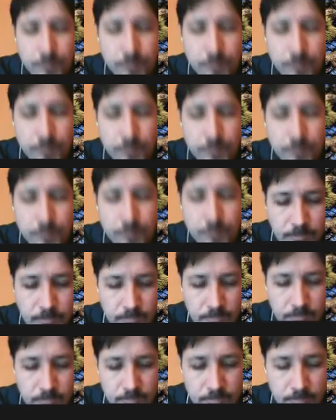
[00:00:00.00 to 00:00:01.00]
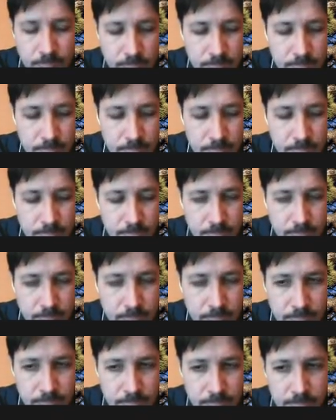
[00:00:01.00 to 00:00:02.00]

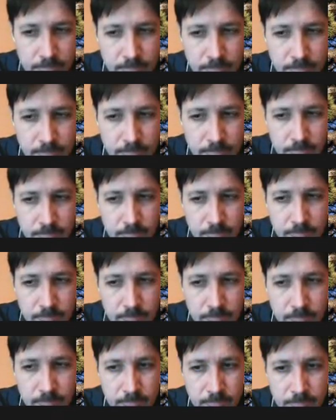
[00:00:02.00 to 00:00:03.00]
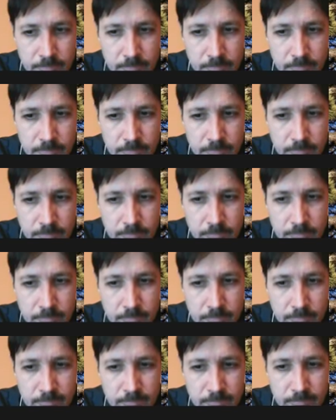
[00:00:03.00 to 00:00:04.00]

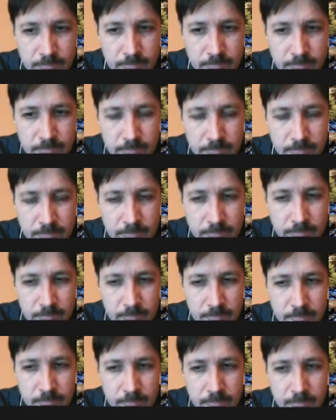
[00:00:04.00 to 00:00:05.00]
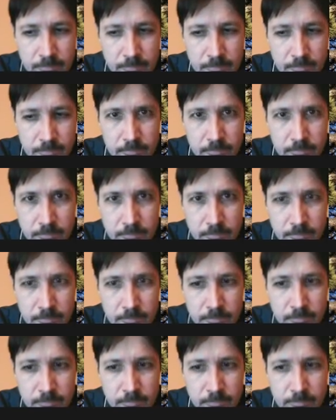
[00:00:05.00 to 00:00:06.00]

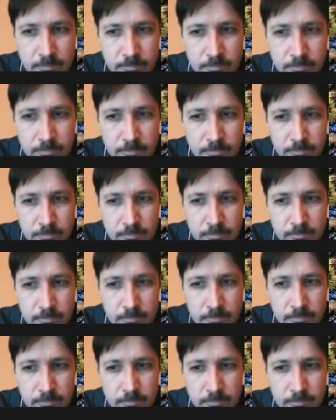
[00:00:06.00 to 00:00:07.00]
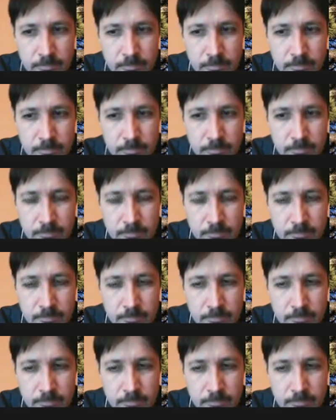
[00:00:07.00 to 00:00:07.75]
(not speaking)